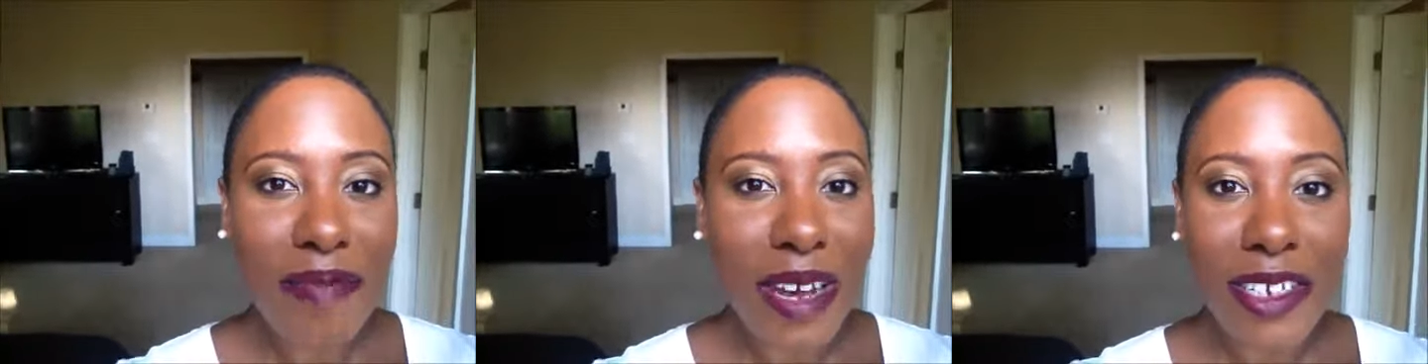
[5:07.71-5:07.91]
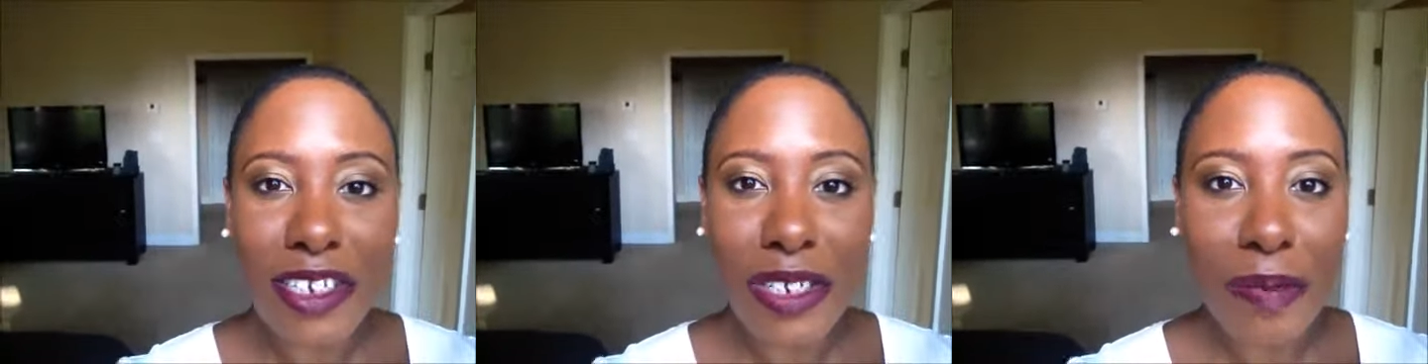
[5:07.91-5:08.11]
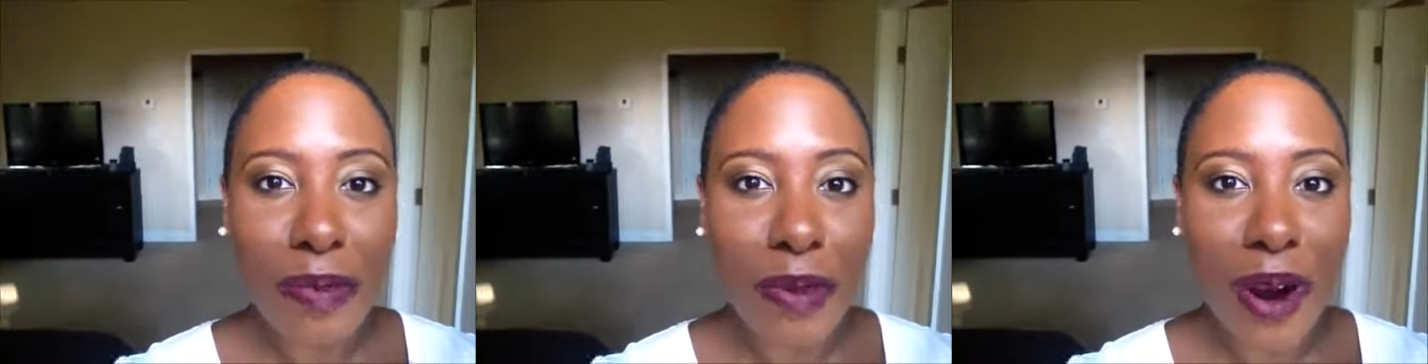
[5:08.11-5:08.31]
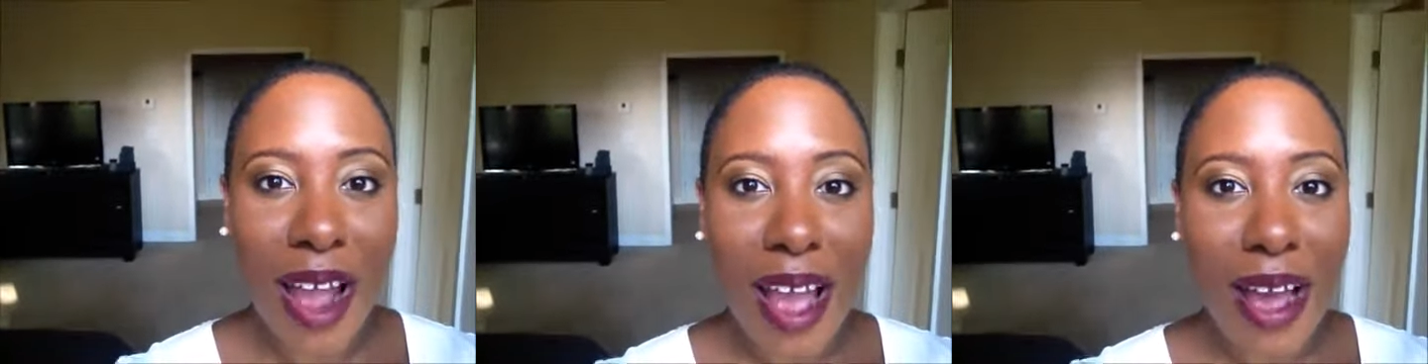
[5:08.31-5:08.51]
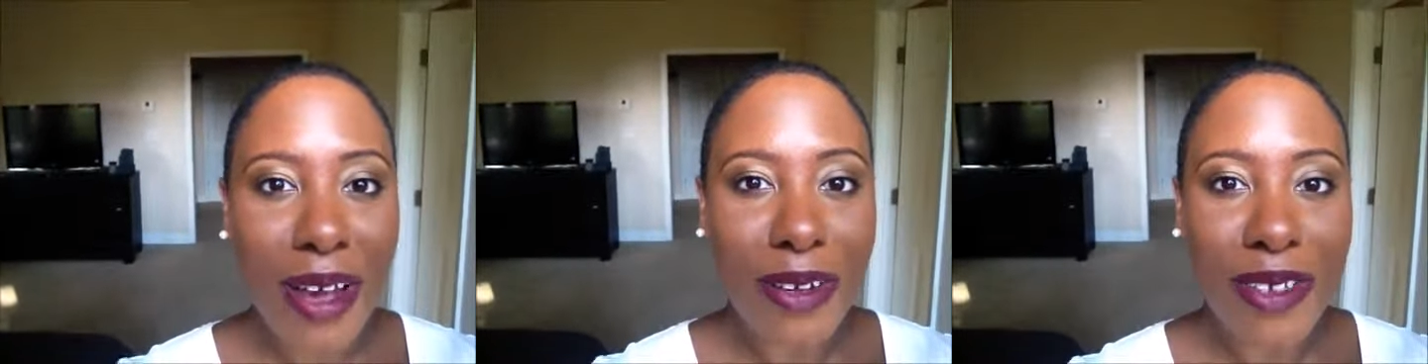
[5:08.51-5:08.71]
I just
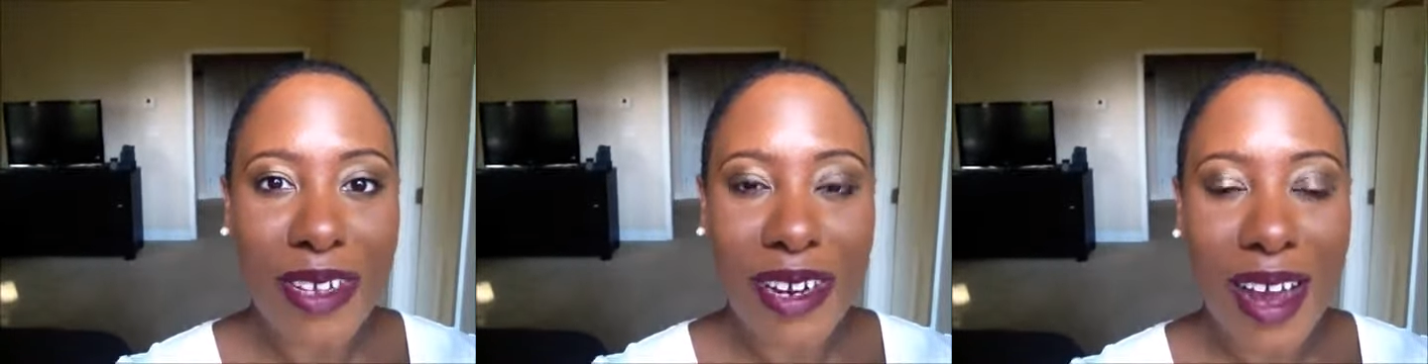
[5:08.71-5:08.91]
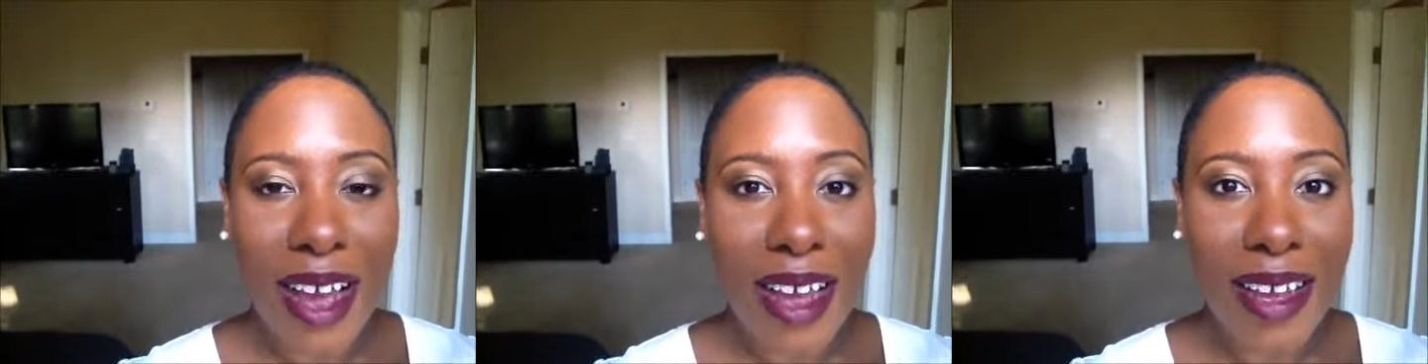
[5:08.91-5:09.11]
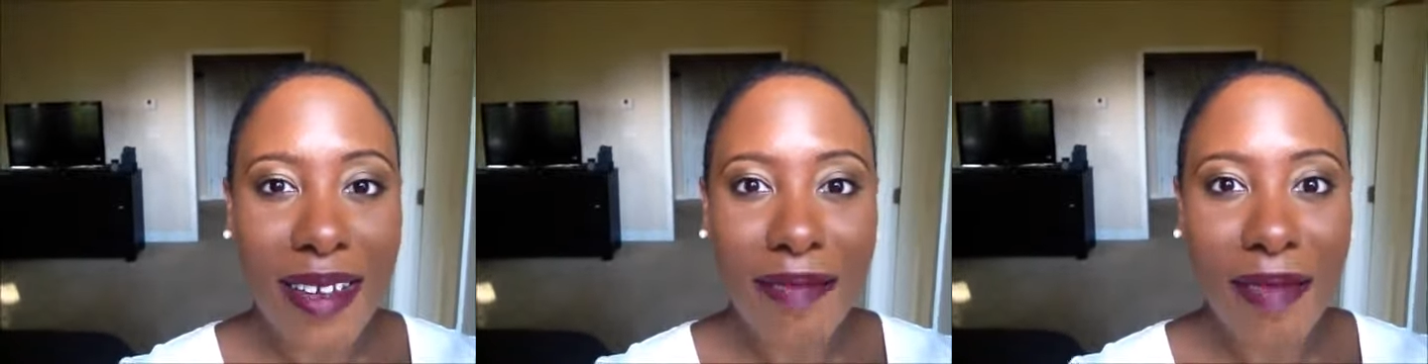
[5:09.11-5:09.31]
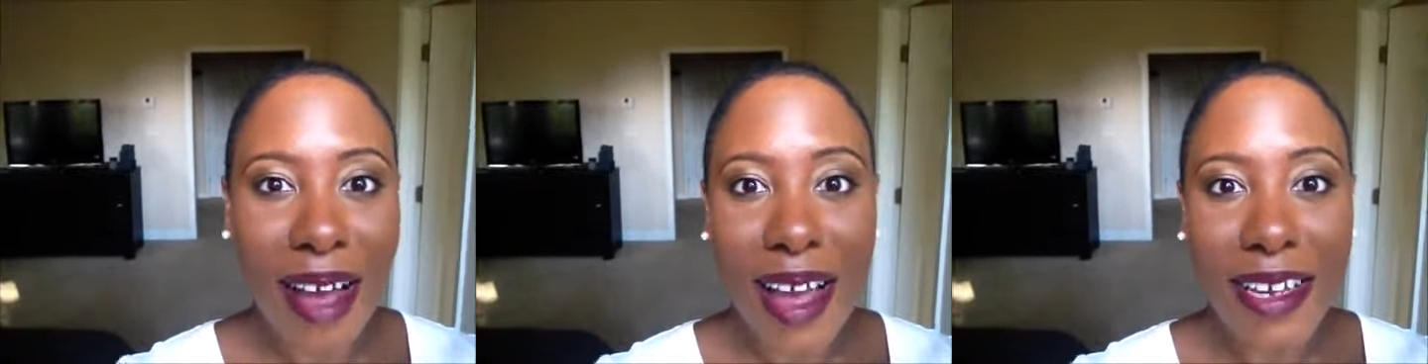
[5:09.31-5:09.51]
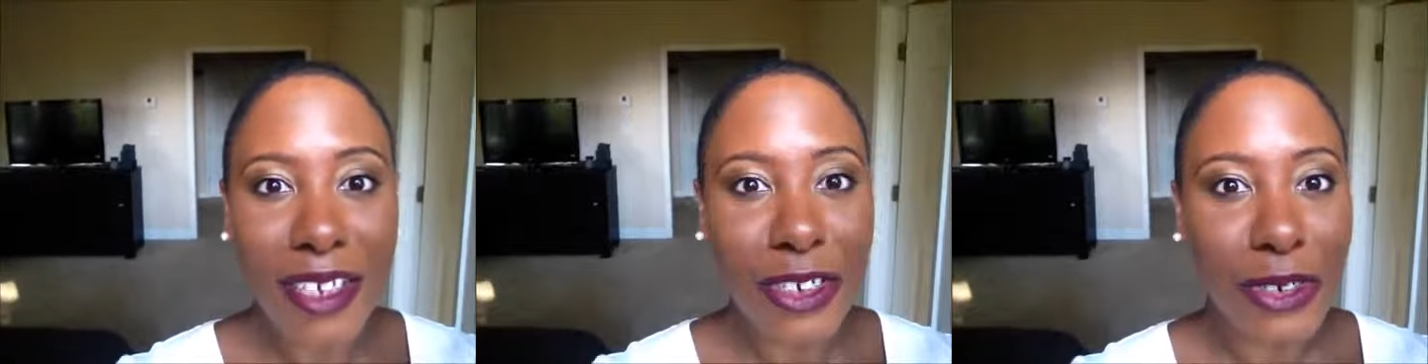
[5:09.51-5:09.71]
browsed and
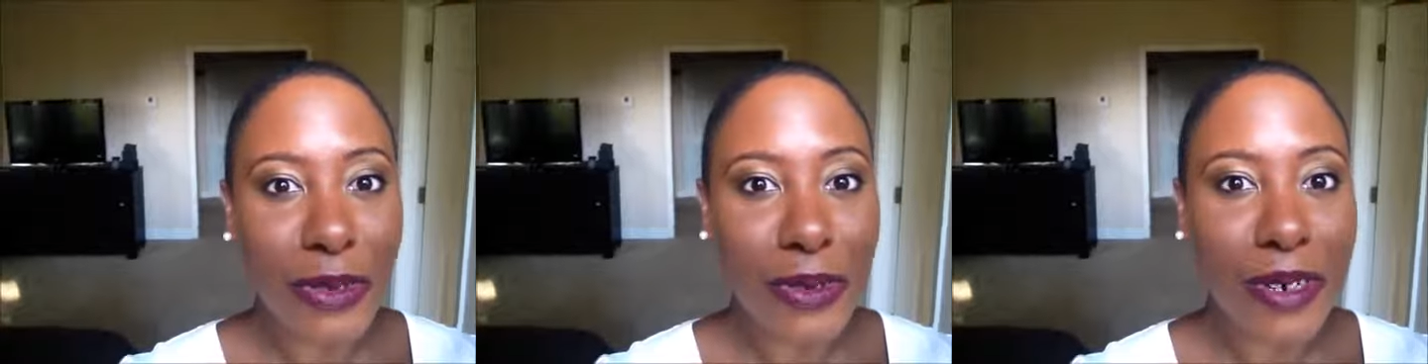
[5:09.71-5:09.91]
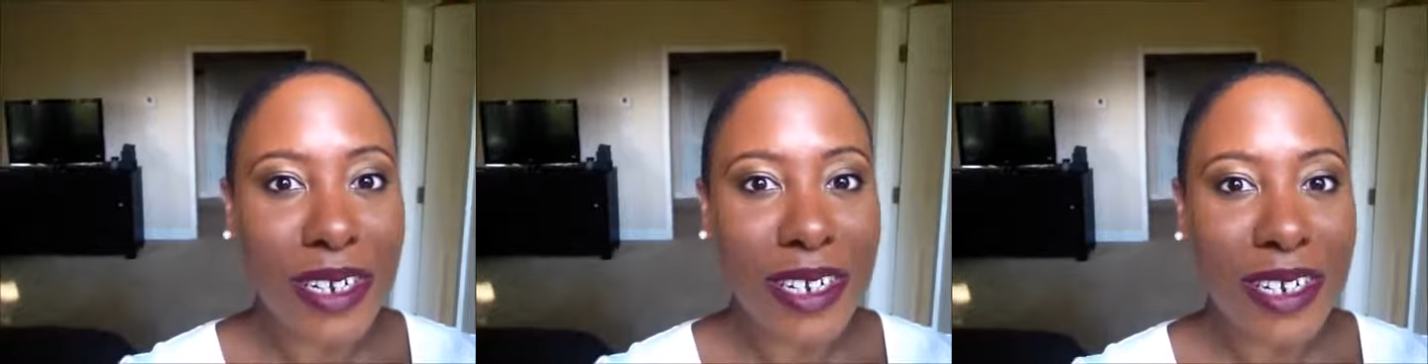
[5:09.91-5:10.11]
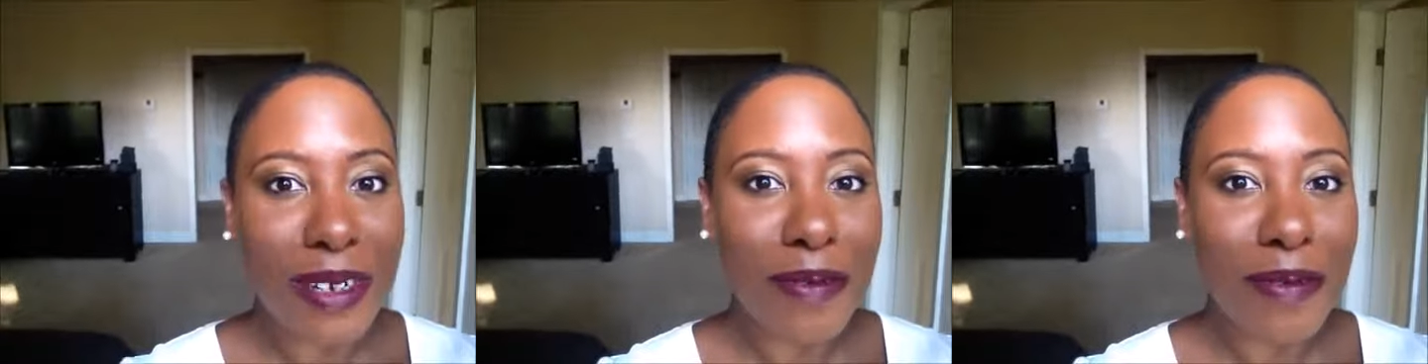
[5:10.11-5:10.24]
I enjoyed it.